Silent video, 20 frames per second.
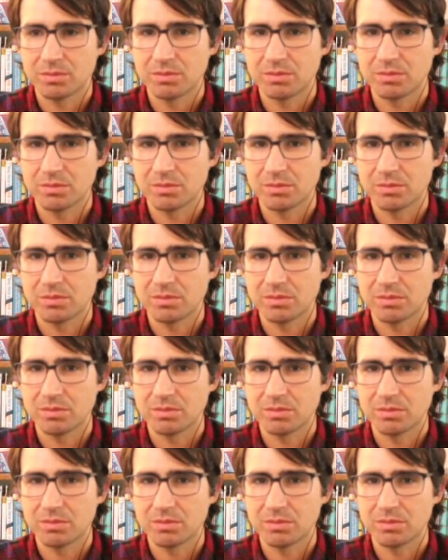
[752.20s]

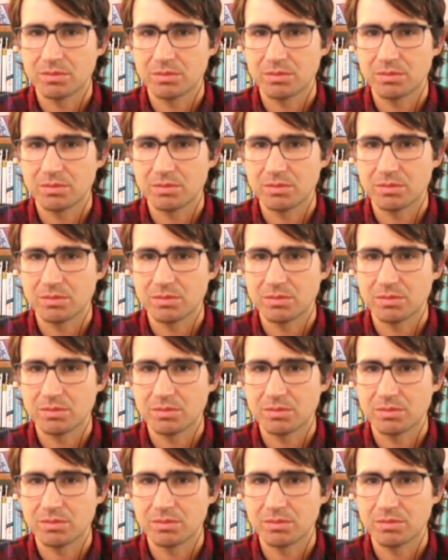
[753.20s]

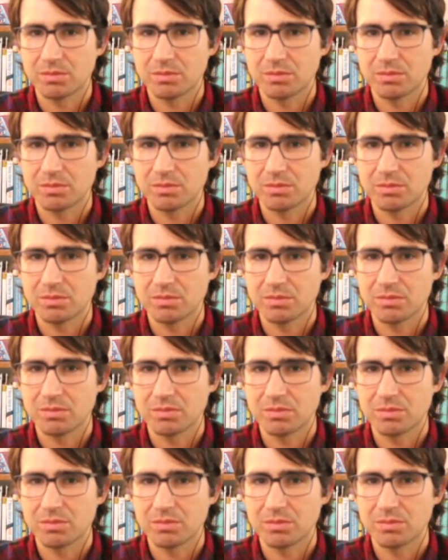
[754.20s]

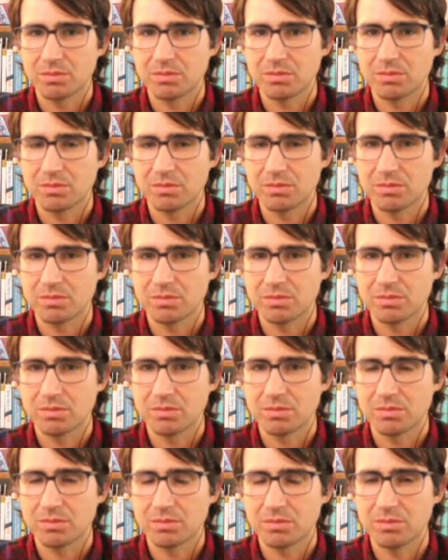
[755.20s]

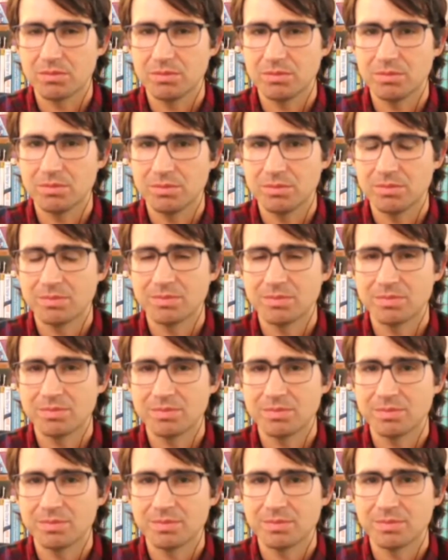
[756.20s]

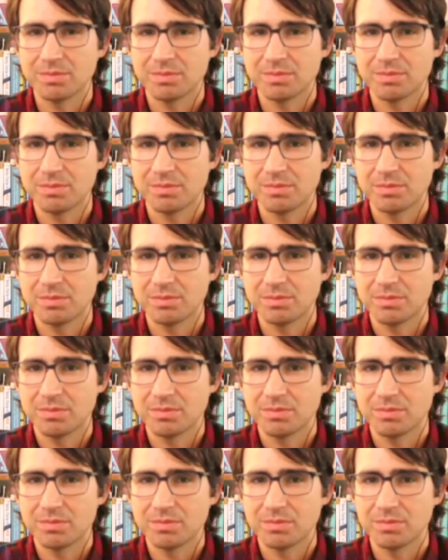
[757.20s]

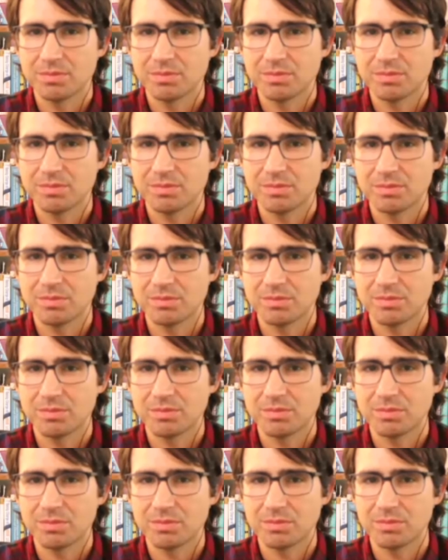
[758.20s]

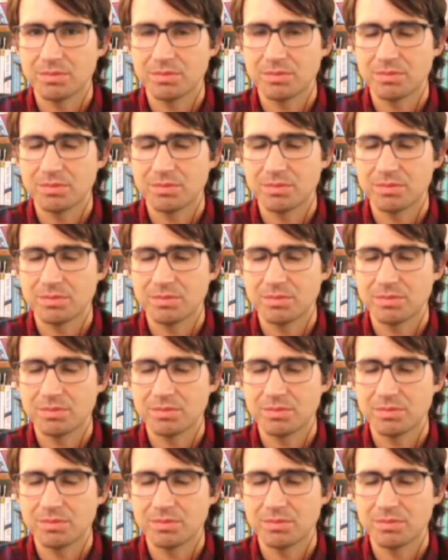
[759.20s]
No words are spoken by the person on screen.